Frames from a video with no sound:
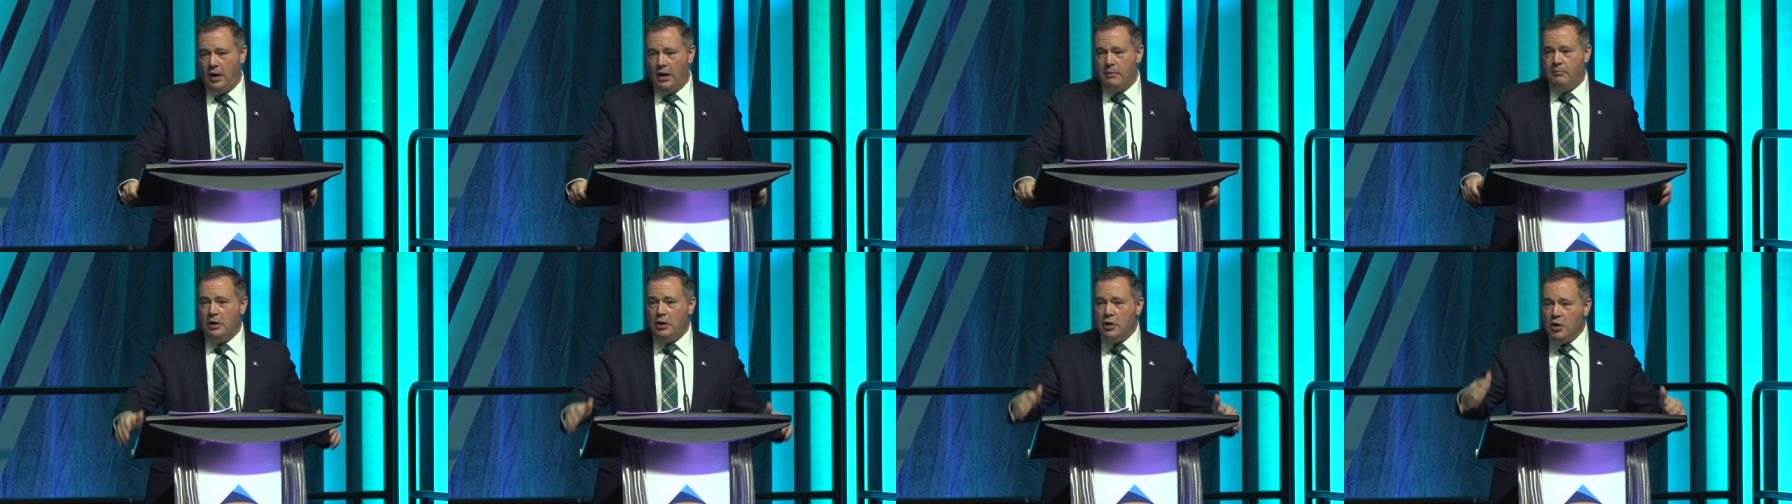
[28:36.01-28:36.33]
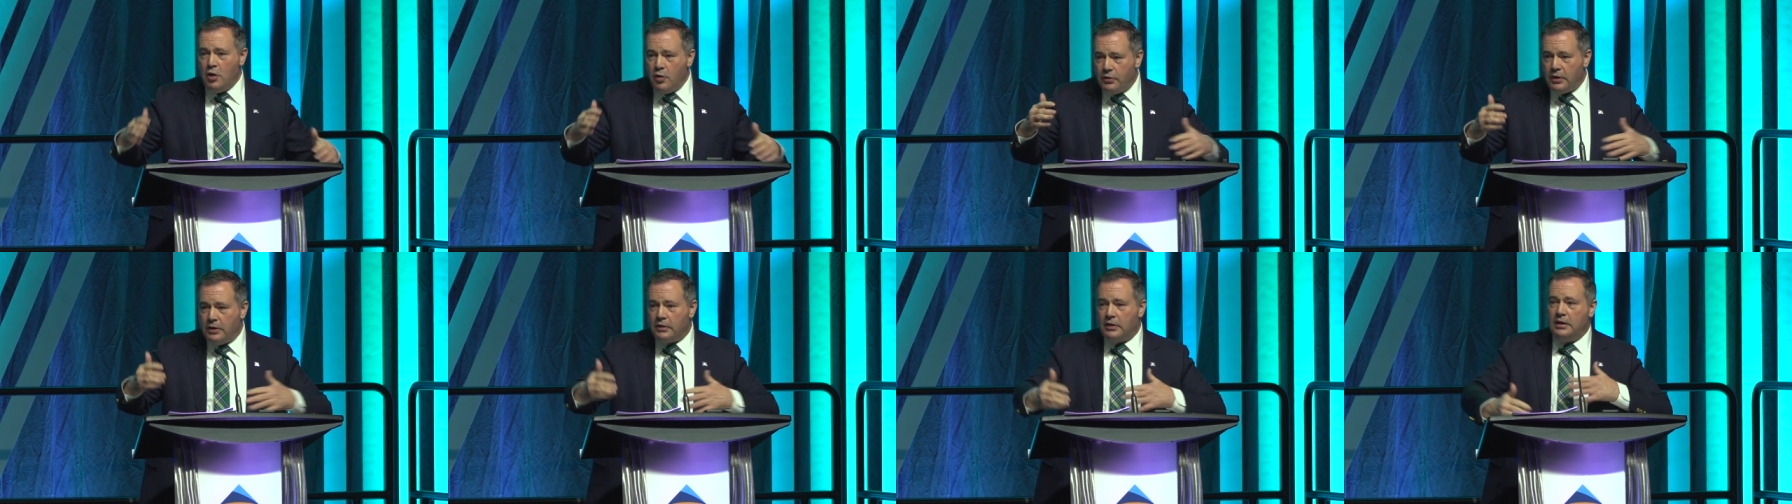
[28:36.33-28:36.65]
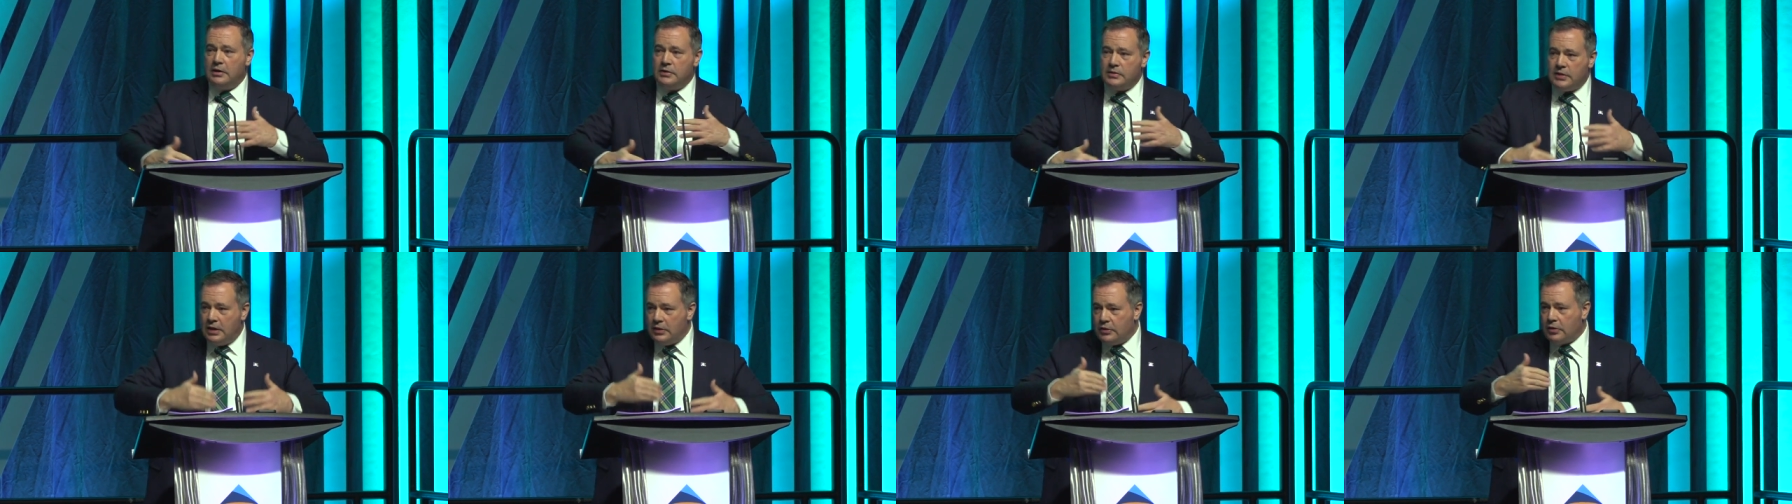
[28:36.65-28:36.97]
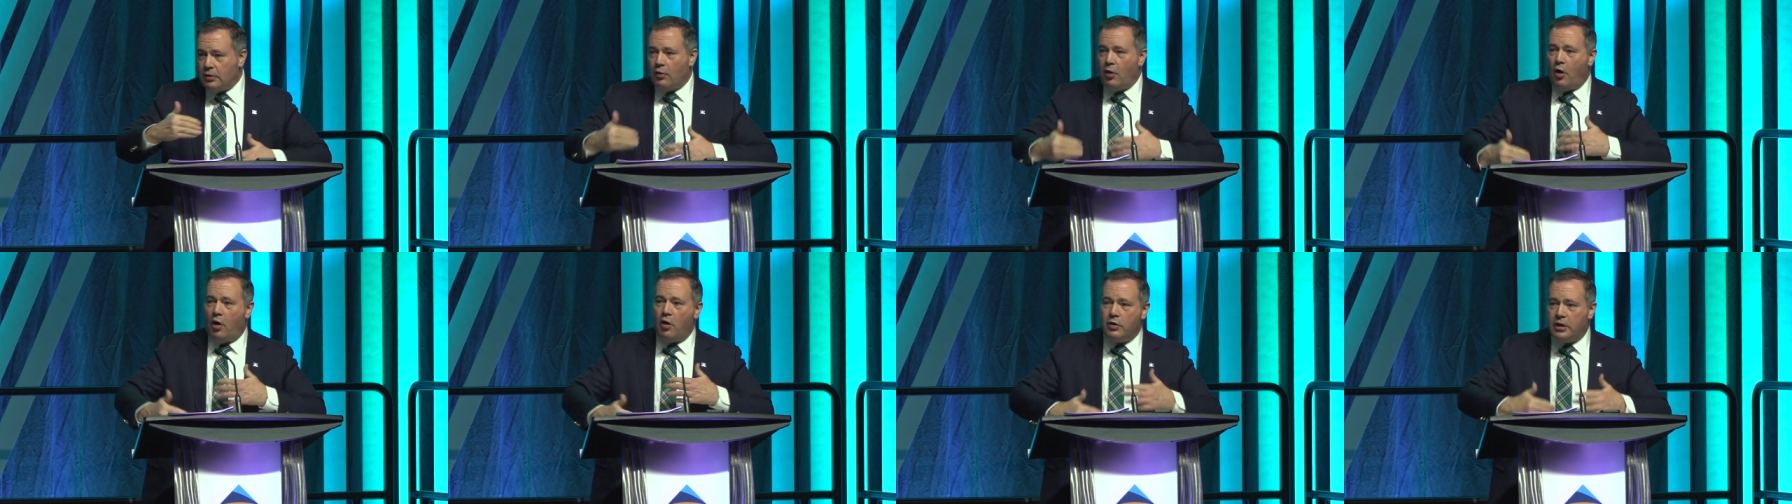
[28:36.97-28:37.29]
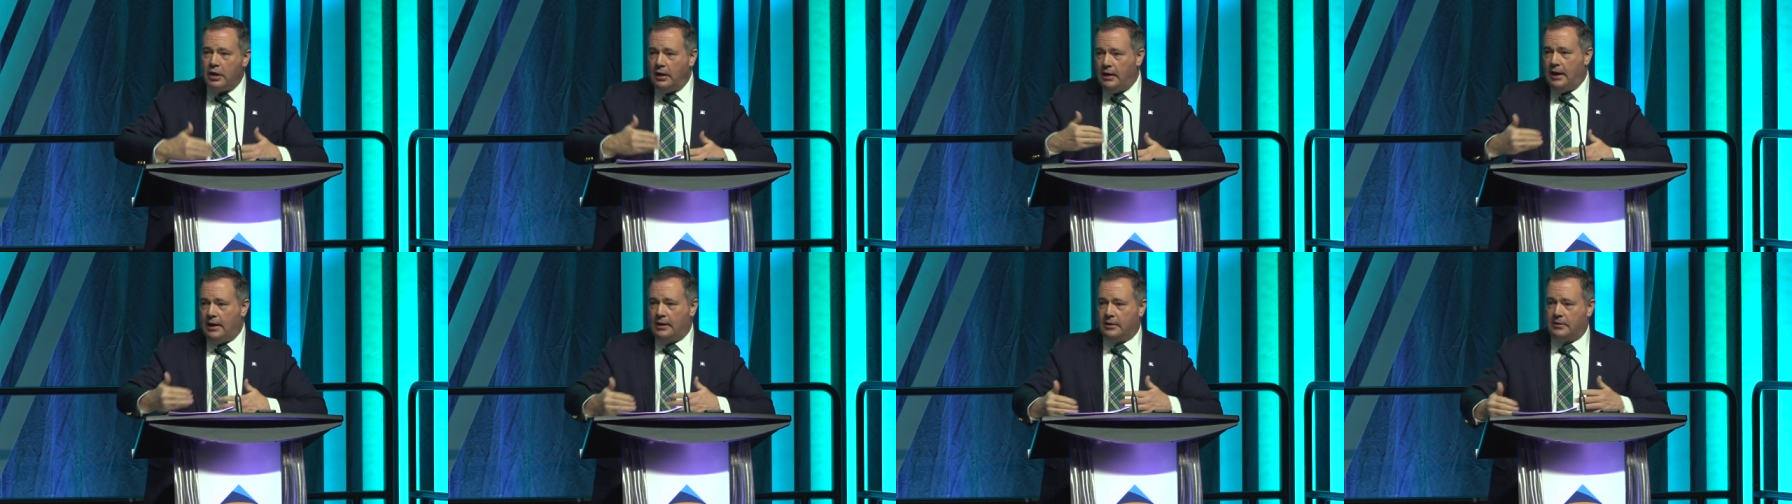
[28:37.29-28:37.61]
and we know that these things are all
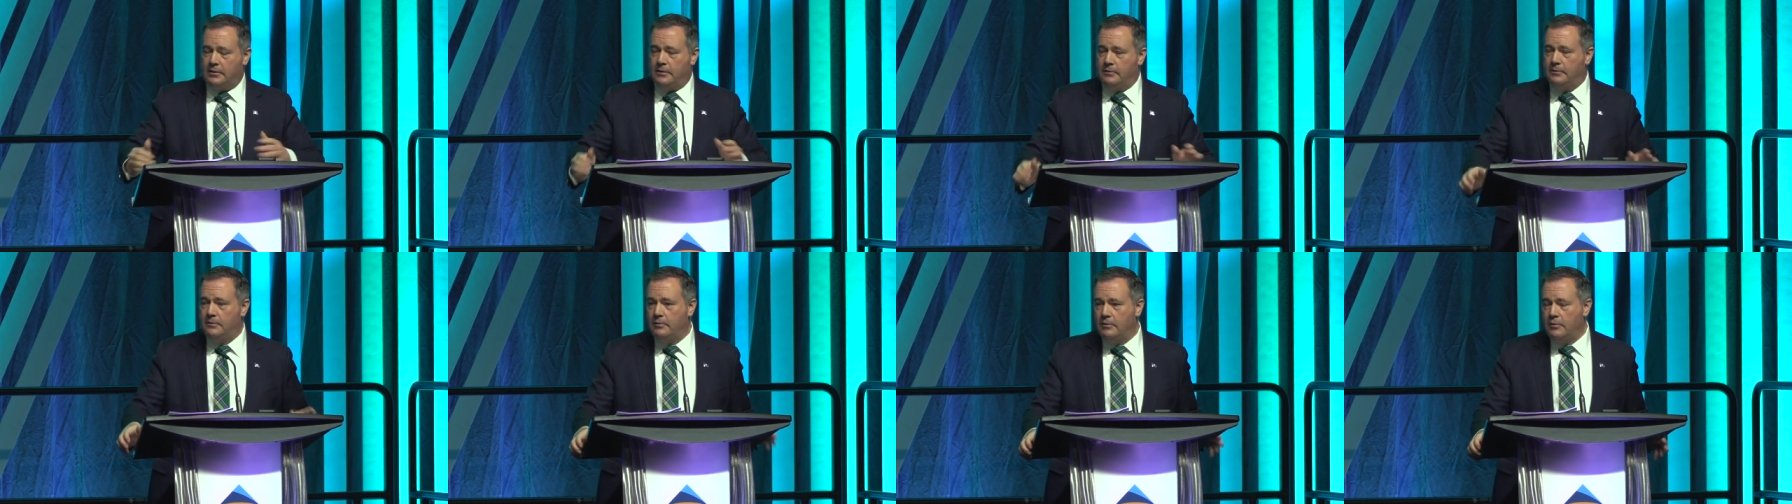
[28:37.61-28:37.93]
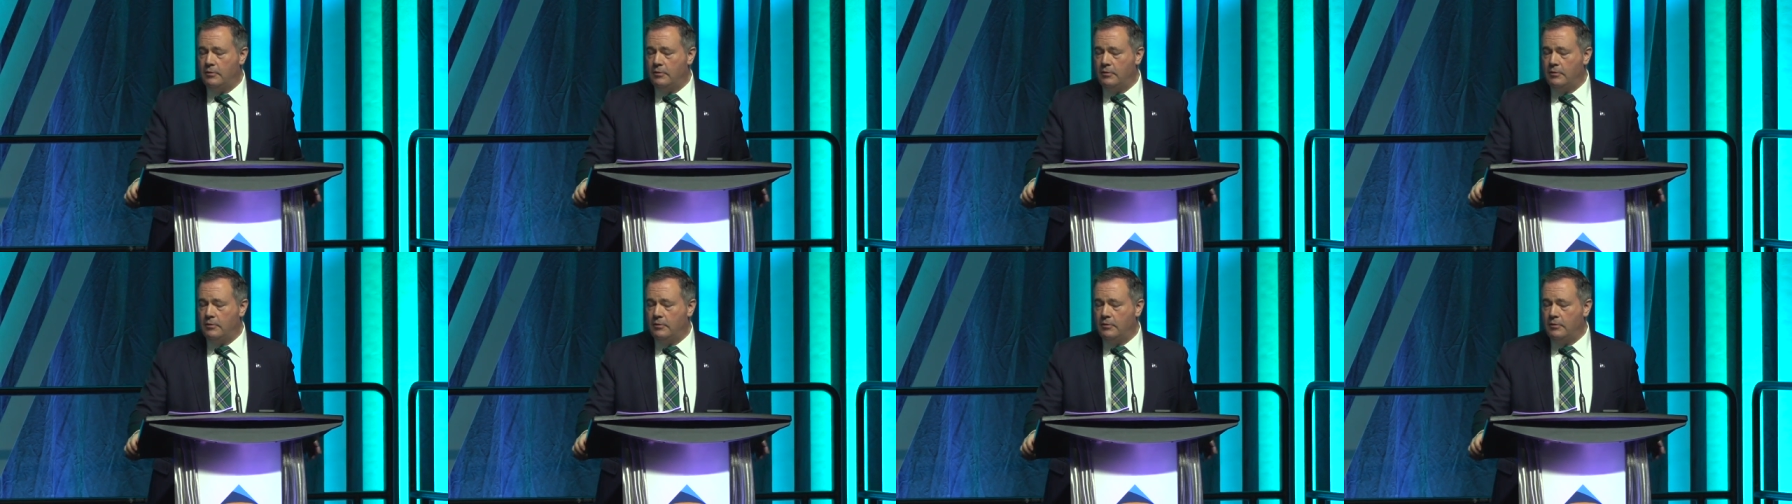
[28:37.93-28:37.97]
connected